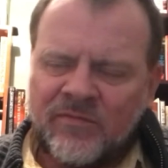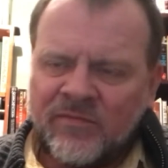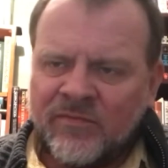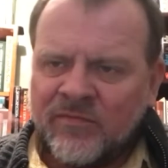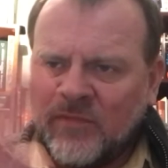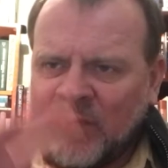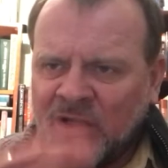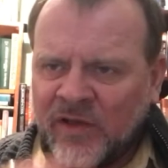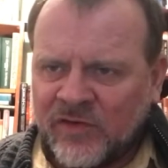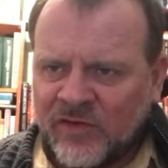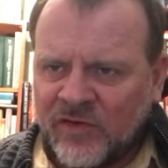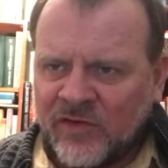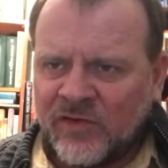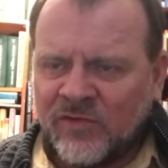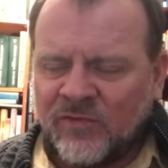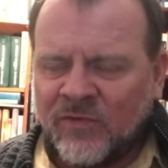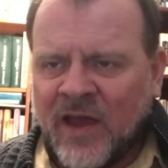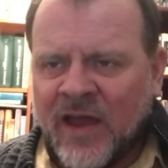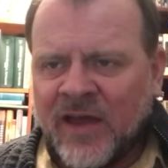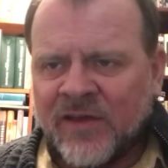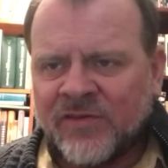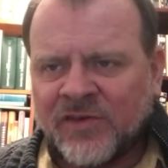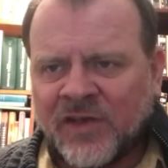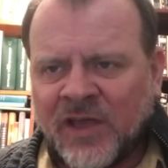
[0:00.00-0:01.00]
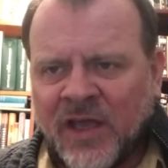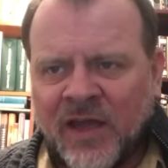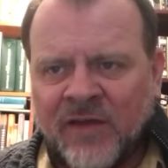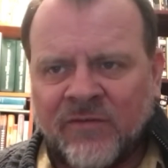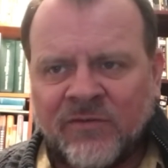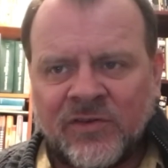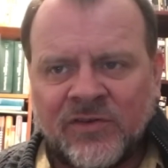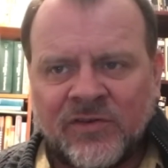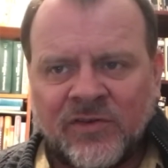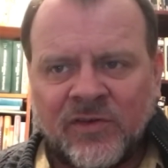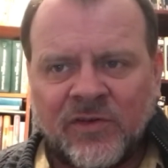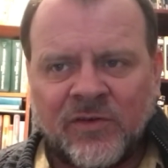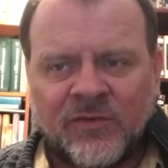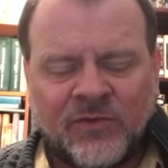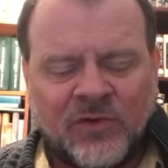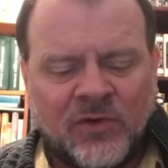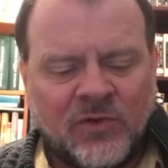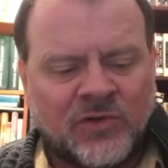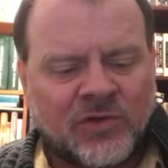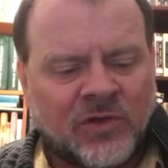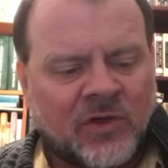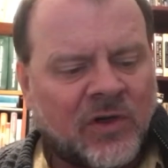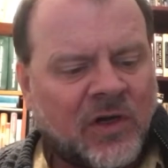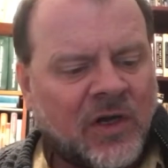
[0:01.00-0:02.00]
makes this vast canvas of the
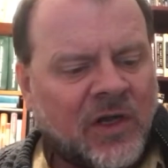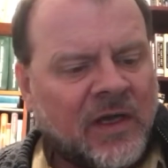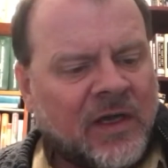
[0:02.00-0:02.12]
future.